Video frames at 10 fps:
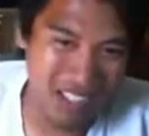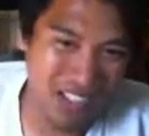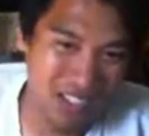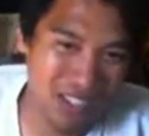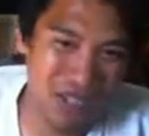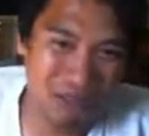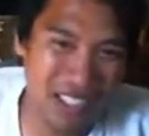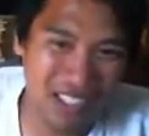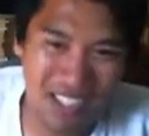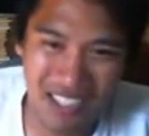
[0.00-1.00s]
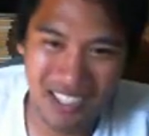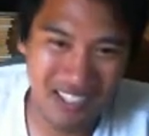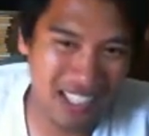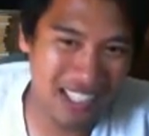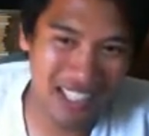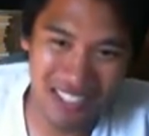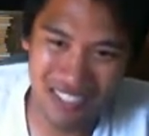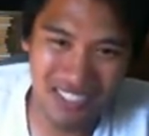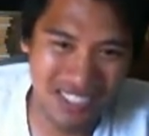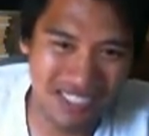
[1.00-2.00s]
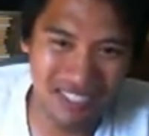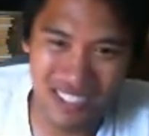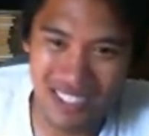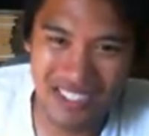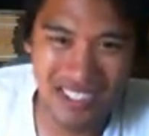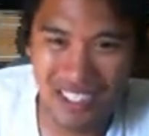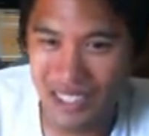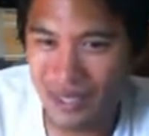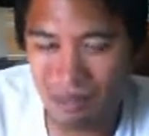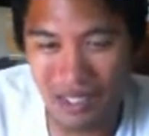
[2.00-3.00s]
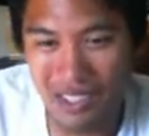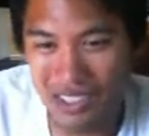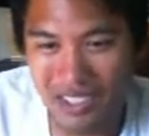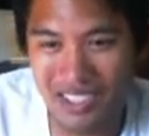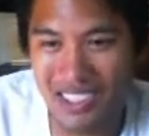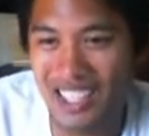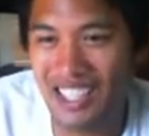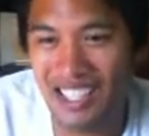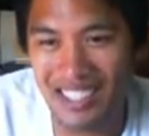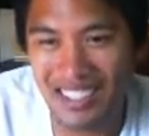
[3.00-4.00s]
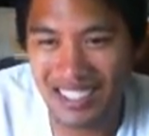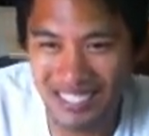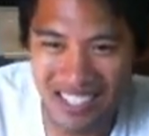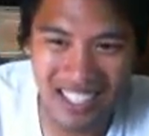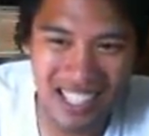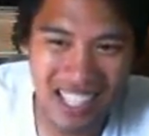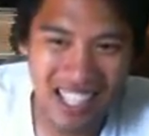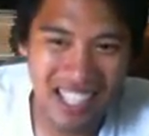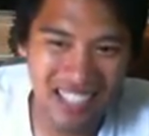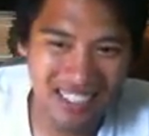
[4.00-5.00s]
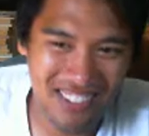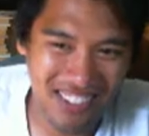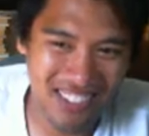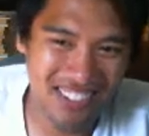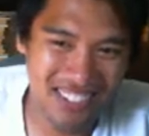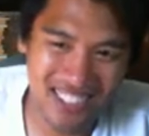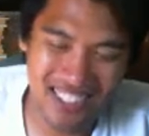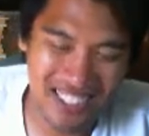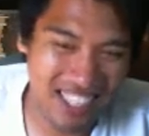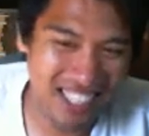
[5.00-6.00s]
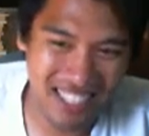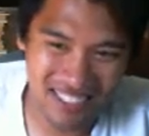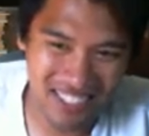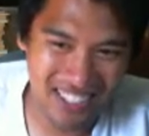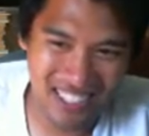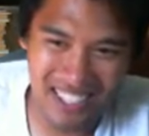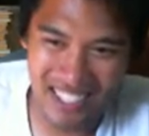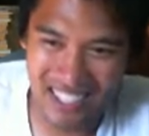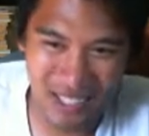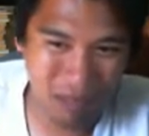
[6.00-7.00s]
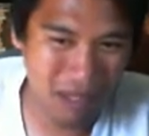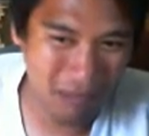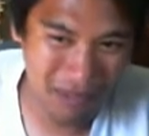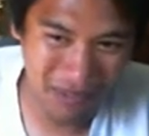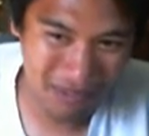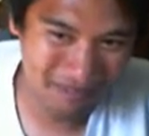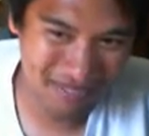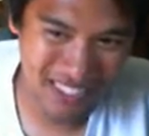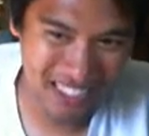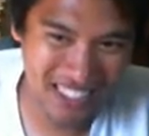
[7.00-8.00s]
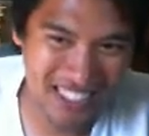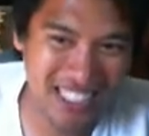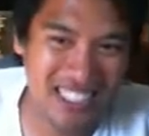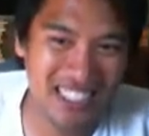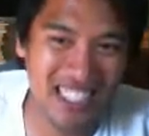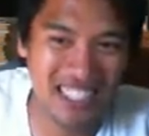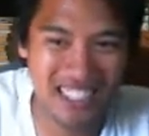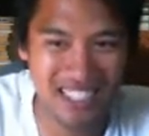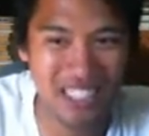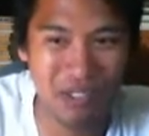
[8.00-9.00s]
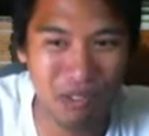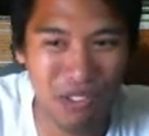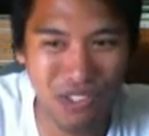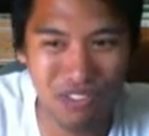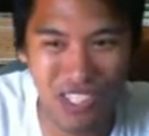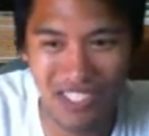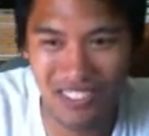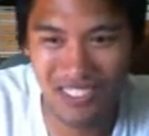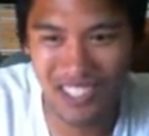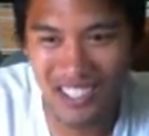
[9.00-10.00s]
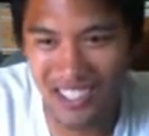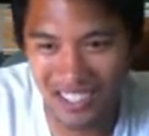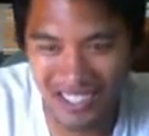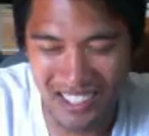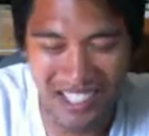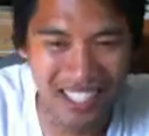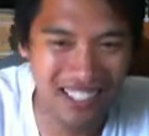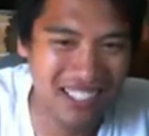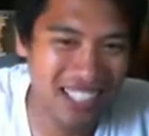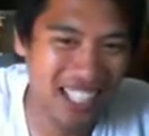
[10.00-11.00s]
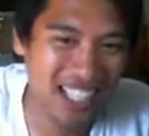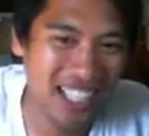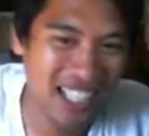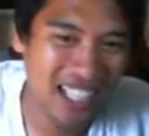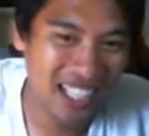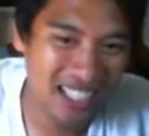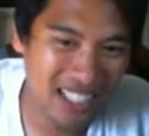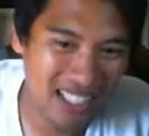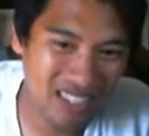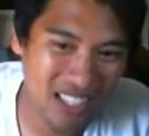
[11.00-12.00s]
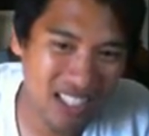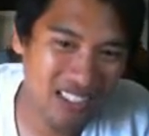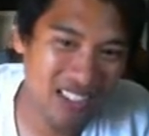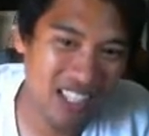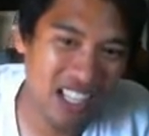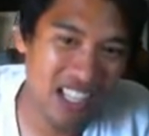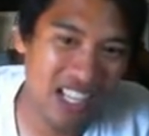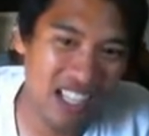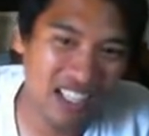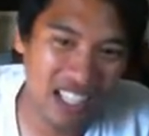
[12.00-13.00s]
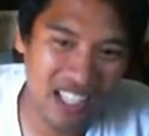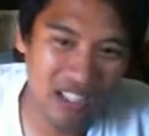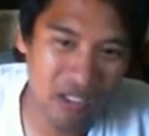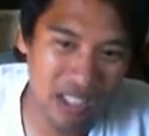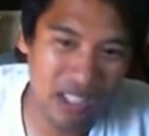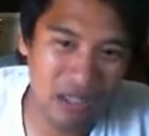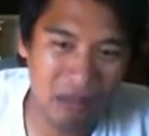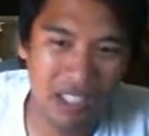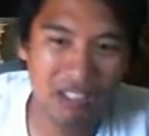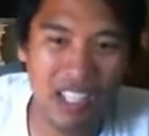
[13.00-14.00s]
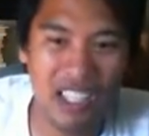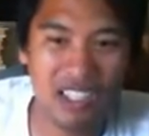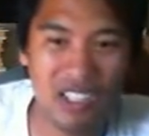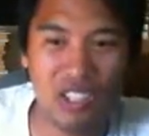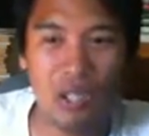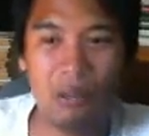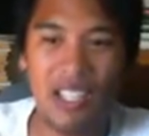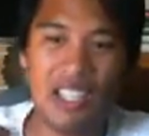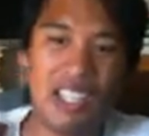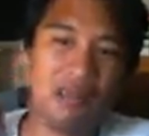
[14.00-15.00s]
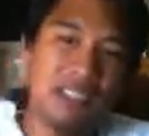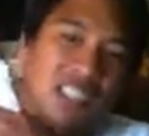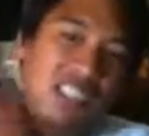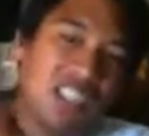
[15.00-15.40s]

lower to mid tier guys of his division, I suppose. You know, I mean, I don't really know what to say. I mean, yeah, a lot of people. This is a consensus like worst fight of the year. You know. Next right after that, Al Iaquinta beat Ryan Couture by unanimous